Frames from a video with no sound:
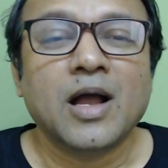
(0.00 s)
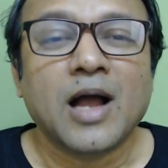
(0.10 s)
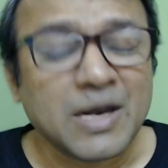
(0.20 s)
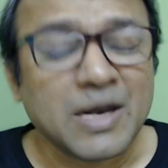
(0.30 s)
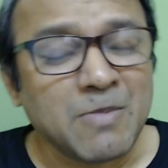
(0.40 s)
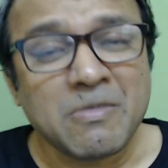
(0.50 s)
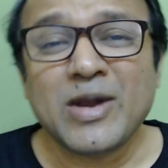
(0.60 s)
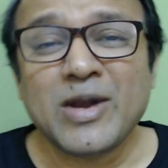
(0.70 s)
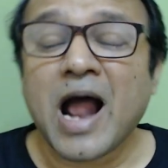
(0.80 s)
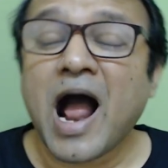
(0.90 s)
I remember
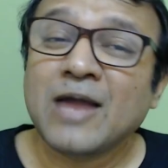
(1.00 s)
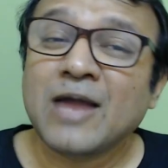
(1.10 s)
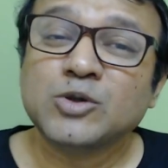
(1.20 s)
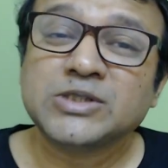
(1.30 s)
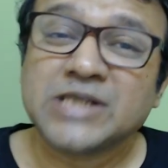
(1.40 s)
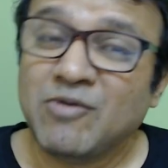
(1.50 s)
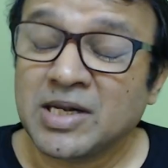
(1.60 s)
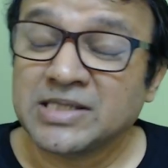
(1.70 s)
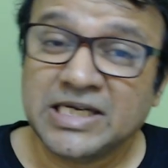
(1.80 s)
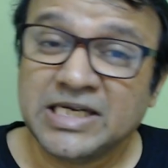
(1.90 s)
when I was giving
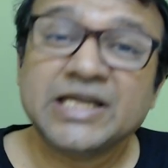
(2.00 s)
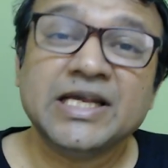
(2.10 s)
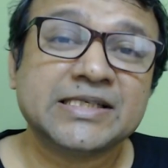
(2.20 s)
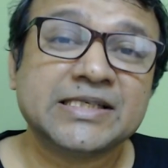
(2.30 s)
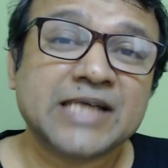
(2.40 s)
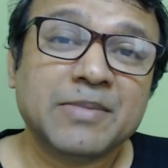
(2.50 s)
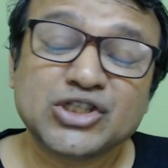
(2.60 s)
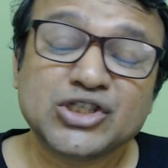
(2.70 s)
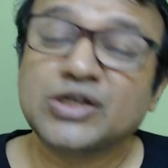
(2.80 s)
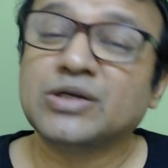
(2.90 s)
the CET
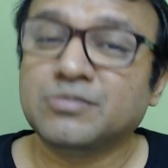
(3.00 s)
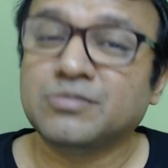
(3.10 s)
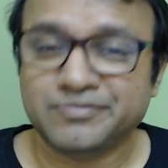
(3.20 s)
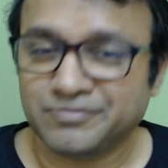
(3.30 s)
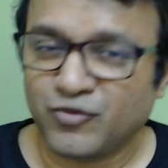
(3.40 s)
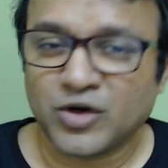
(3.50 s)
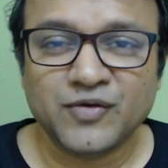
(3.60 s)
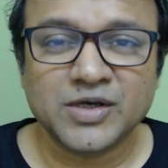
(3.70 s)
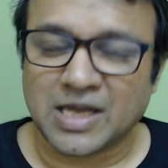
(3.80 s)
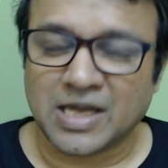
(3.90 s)
examination for the
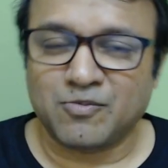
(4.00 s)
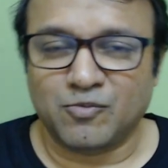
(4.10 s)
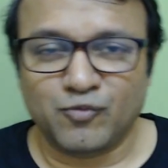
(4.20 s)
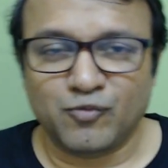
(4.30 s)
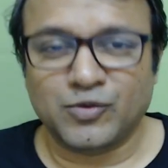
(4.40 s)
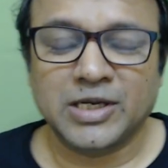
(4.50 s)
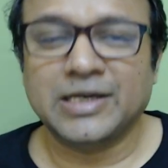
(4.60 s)
first time, the,